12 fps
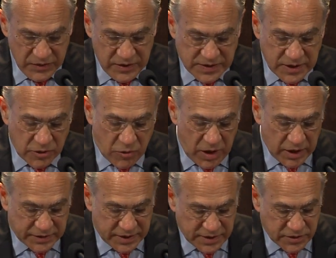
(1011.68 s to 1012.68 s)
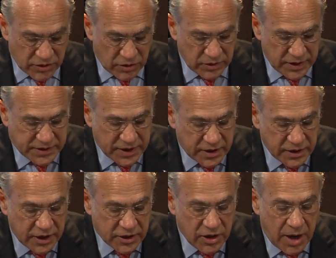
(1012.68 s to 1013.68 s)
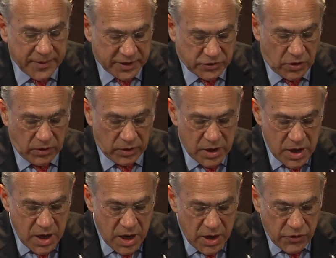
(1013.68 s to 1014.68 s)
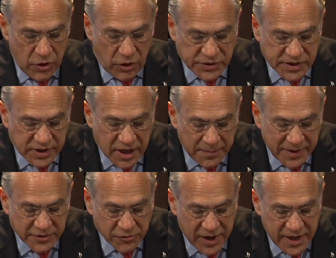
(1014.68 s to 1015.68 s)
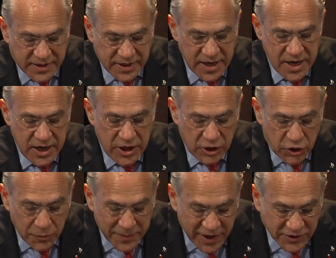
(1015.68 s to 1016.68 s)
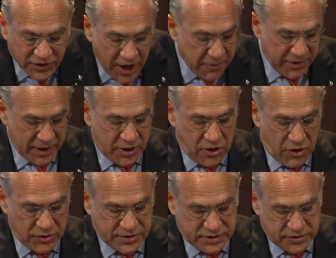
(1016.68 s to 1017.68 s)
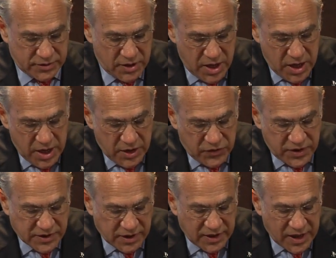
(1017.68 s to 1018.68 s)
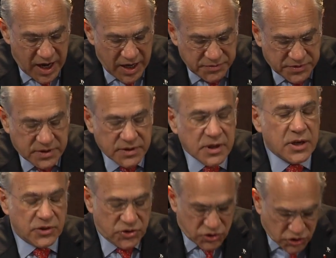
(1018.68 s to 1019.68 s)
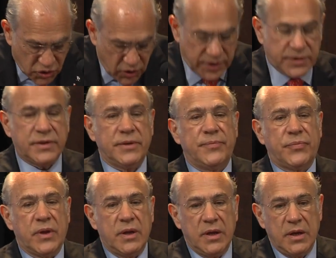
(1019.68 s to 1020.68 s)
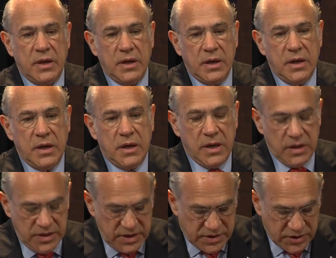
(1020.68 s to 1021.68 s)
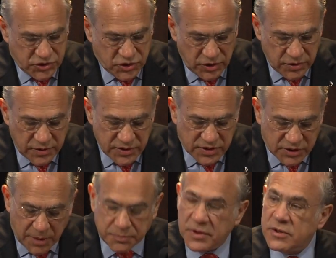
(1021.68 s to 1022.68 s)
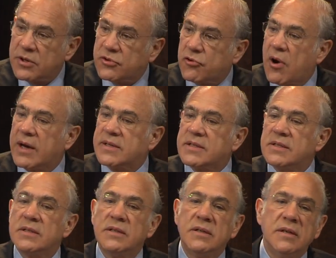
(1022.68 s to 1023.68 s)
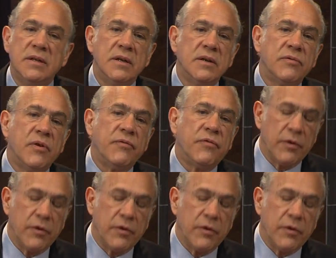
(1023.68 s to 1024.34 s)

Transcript: These inequalities not only take an economic toll, they also come at great humanitarian costs. These are lives cut short. These are children stopped in their tracks from